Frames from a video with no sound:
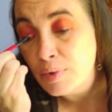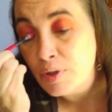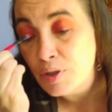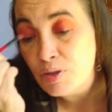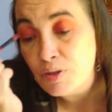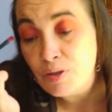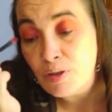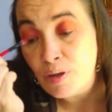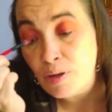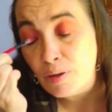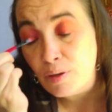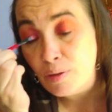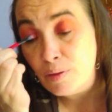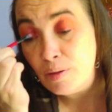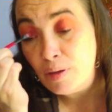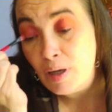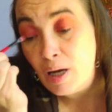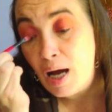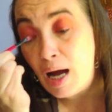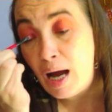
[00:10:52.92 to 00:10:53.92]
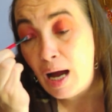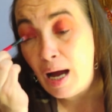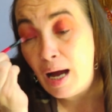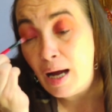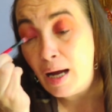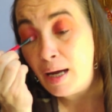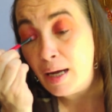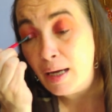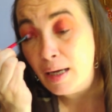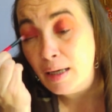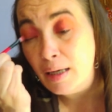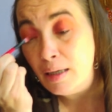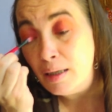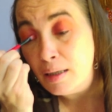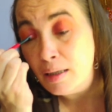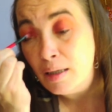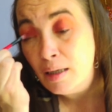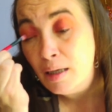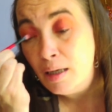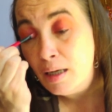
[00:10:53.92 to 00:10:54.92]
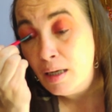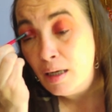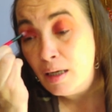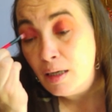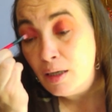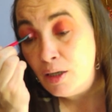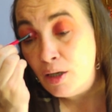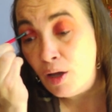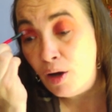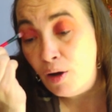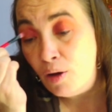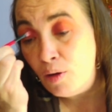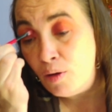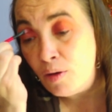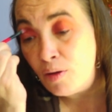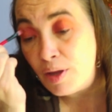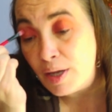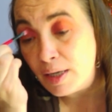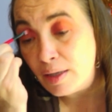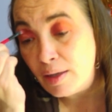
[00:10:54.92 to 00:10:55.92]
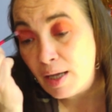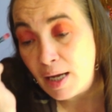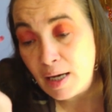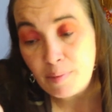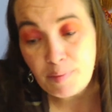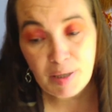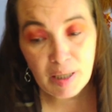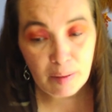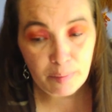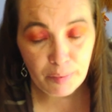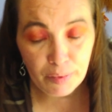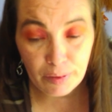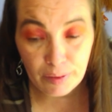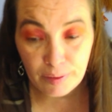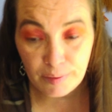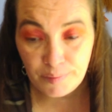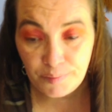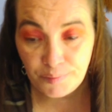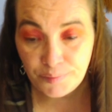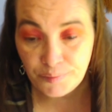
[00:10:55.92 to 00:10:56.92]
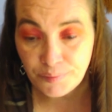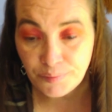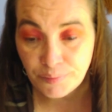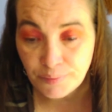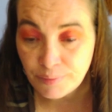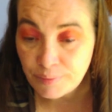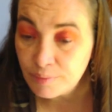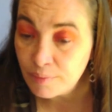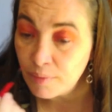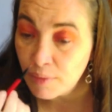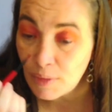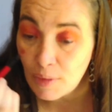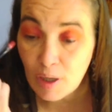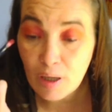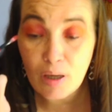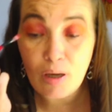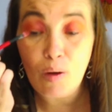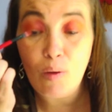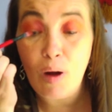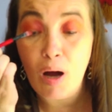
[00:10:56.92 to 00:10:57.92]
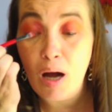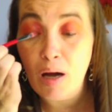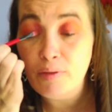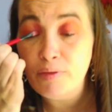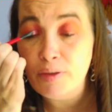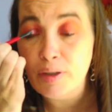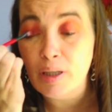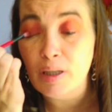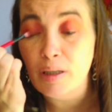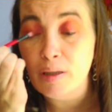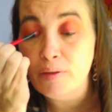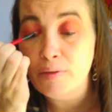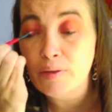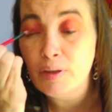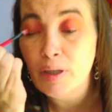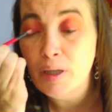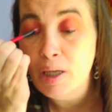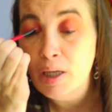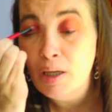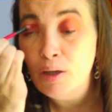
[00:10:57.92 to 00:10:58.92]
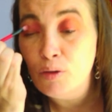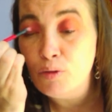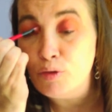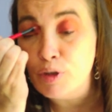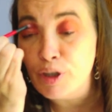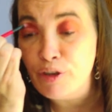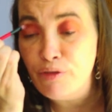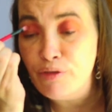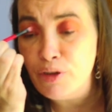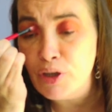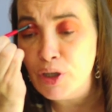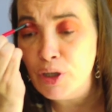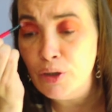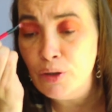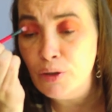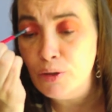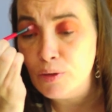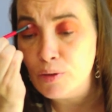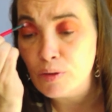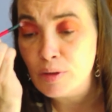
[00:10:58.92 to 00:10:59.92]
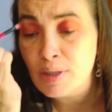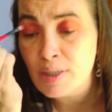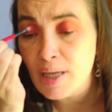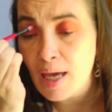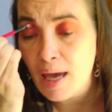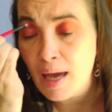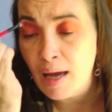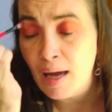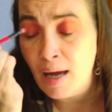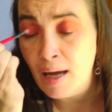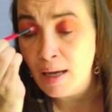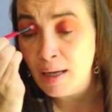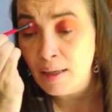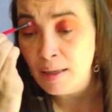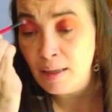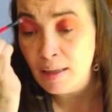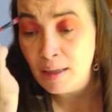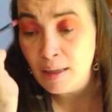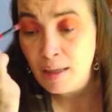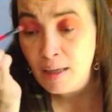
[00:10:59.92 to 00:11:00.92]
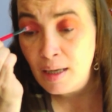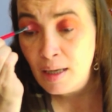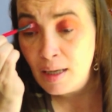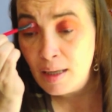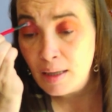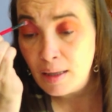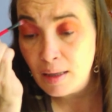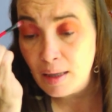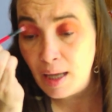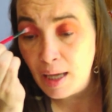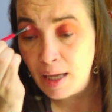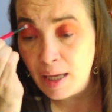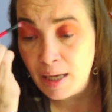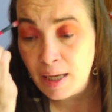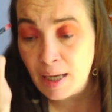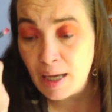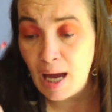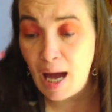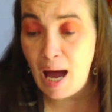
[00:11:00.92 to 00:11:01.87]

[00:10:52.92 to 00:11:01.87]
So, I know that a lot of people go off of reviews, and like,